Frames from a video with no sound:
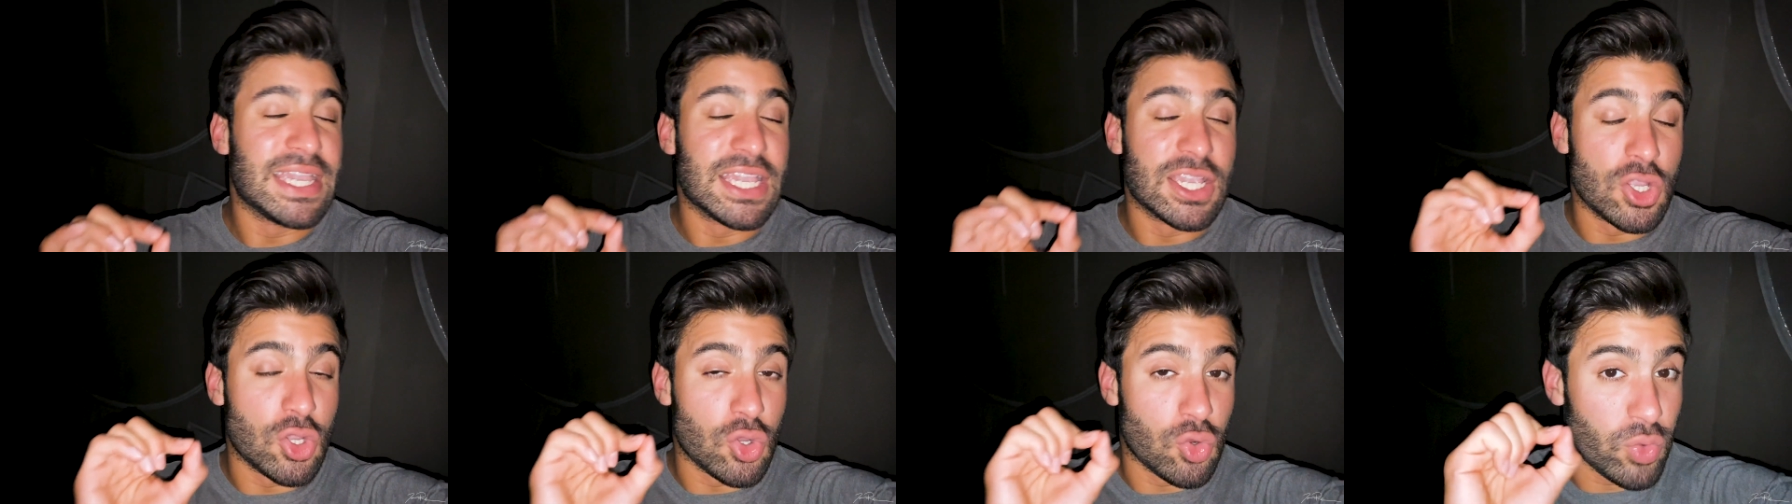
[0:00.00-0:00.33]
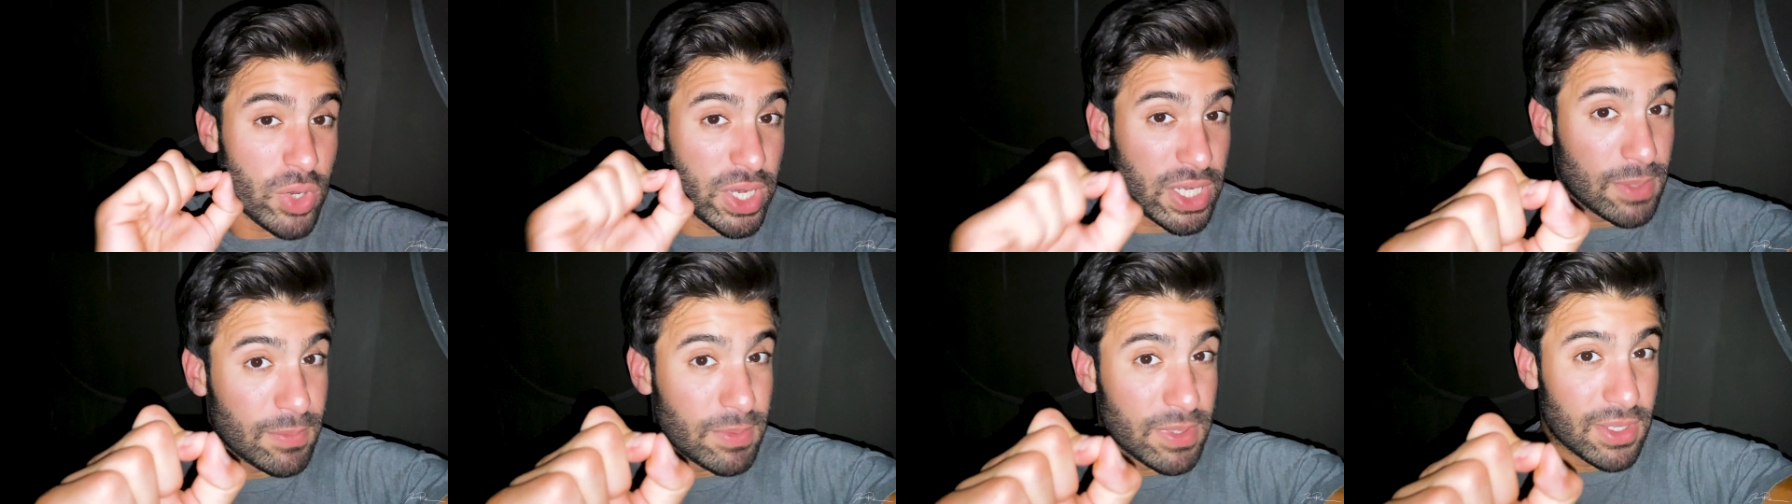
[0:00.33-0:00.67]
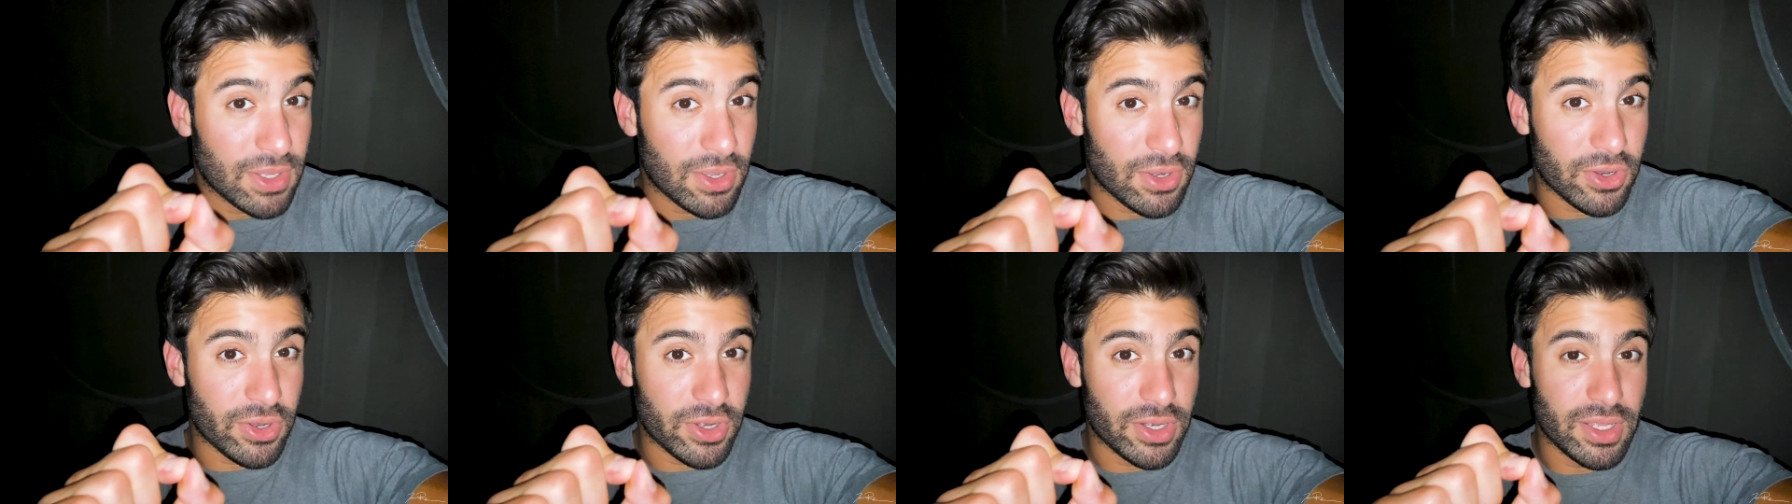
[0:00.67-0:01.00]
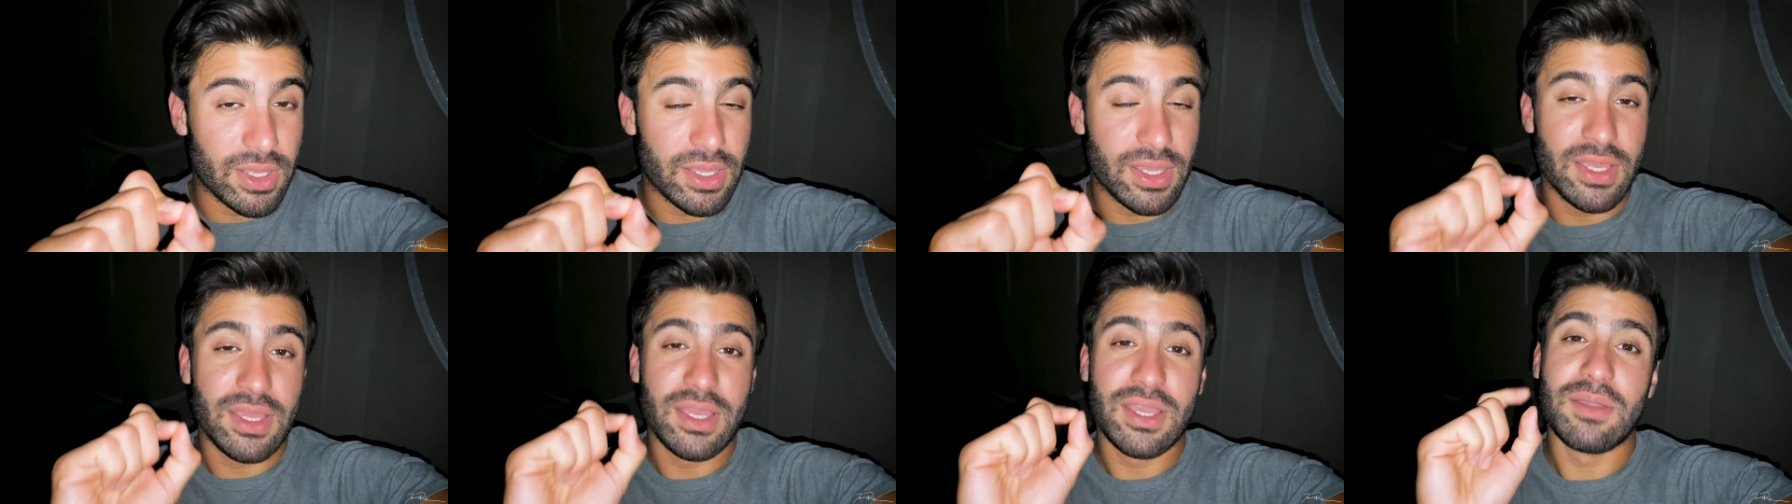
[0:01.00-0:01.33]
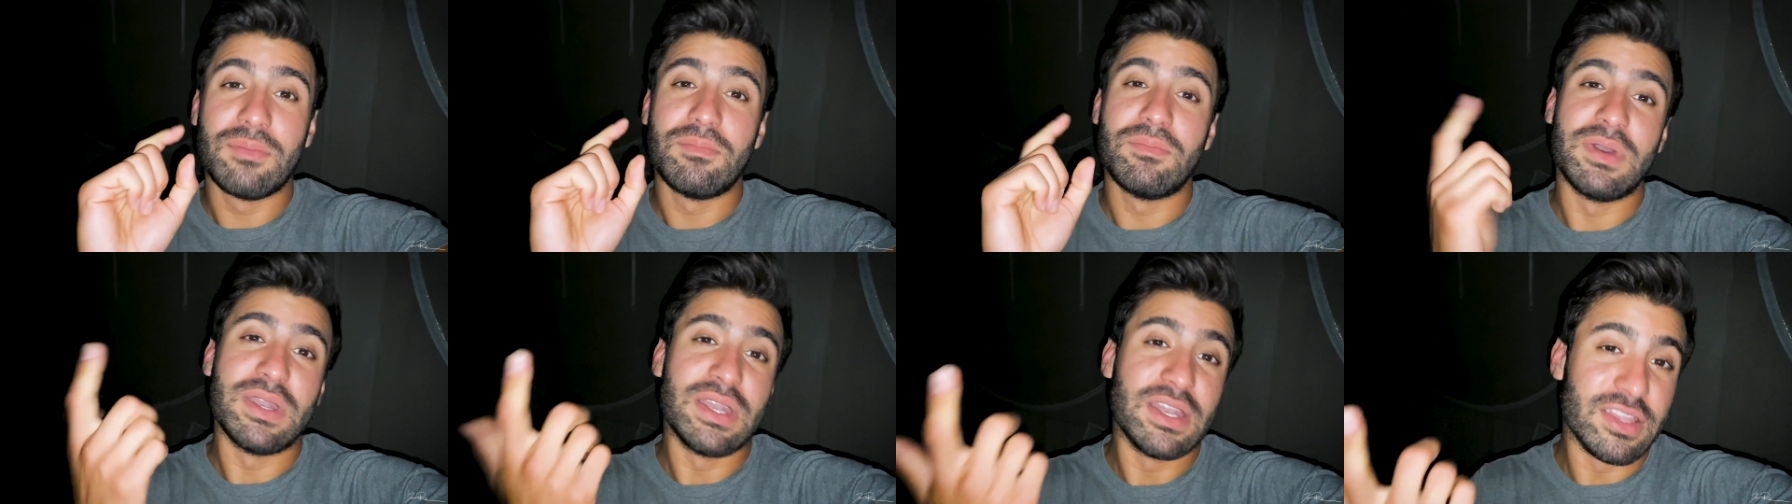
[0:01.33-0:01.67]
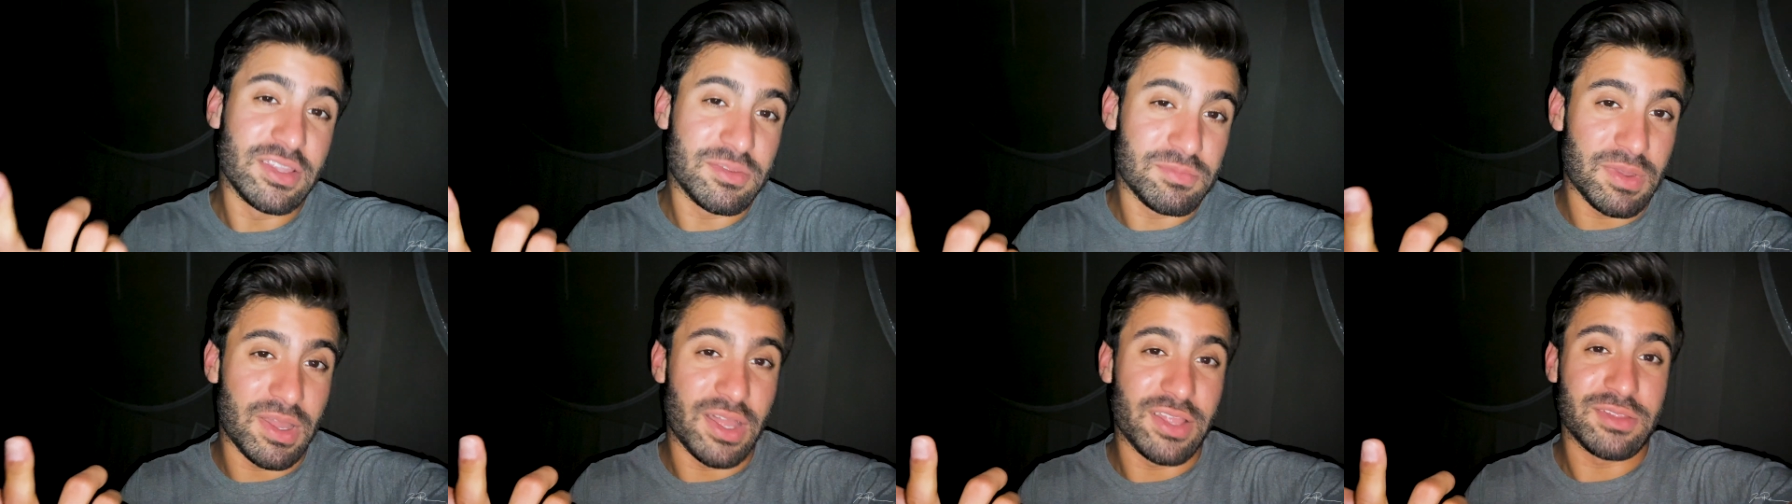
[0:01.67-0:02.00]
incredibly hard but it
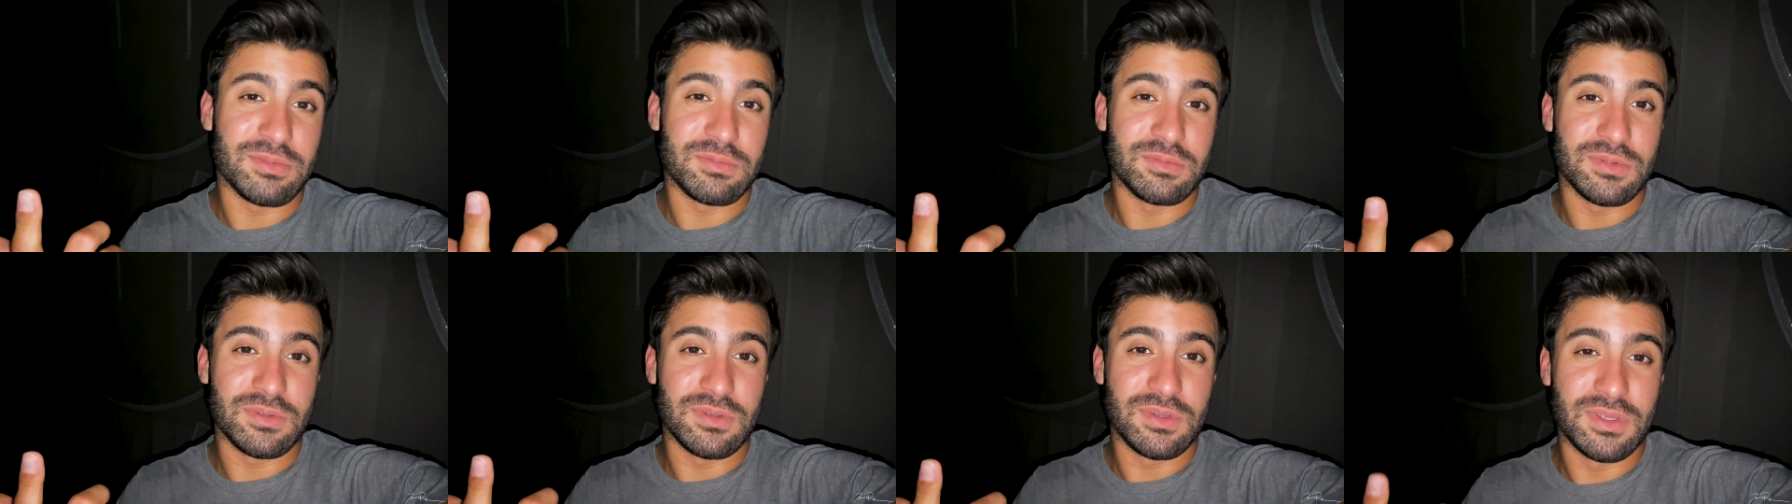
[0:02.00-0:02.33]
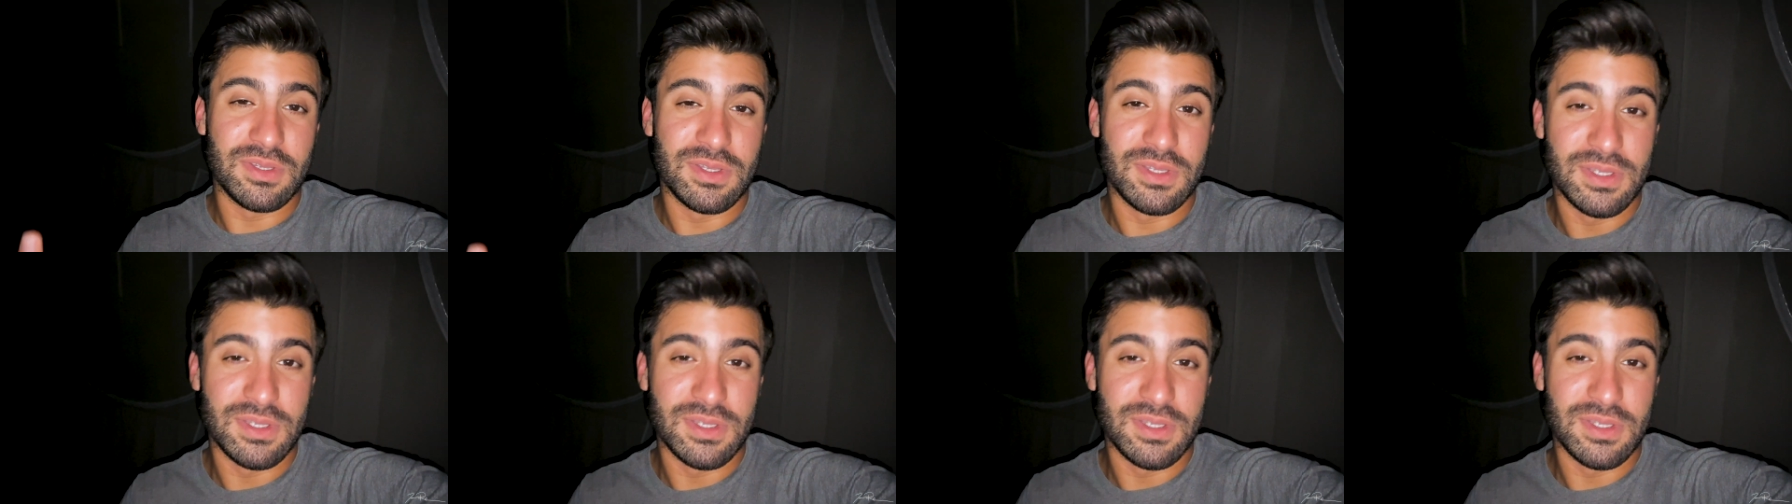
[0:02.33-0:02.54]
is possible